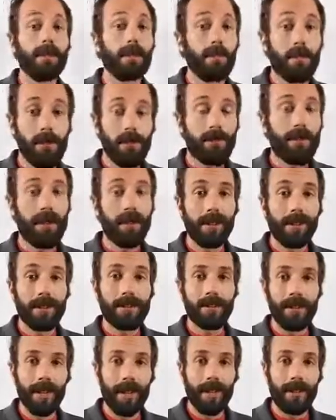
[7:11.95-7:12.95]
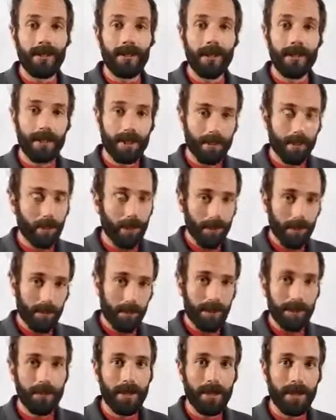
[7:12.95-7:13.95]
The more videos we get of this, the more
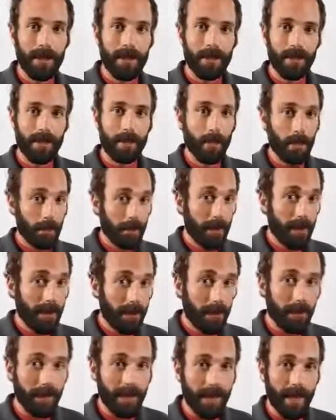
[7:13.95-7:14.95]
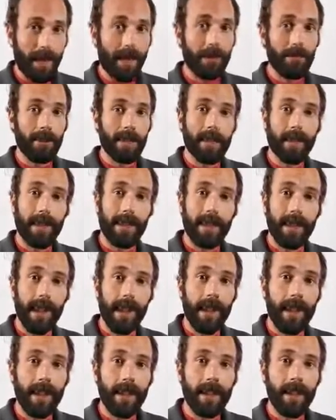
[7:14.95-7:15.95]
experimentation, the more empirical data we can
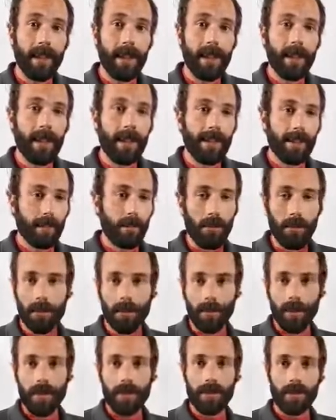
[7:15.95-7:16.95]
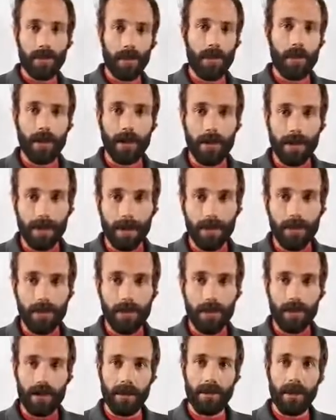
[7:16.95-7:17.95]
get, the more we can draw a
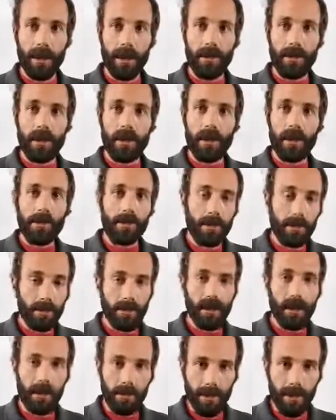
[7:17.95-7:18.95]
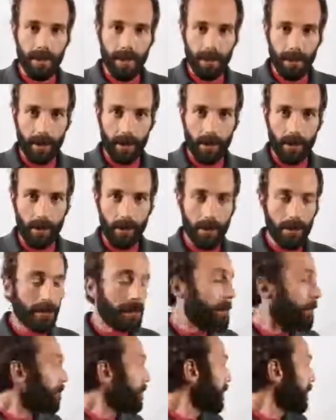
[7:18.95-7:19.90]
conclusion about moonlight being cold.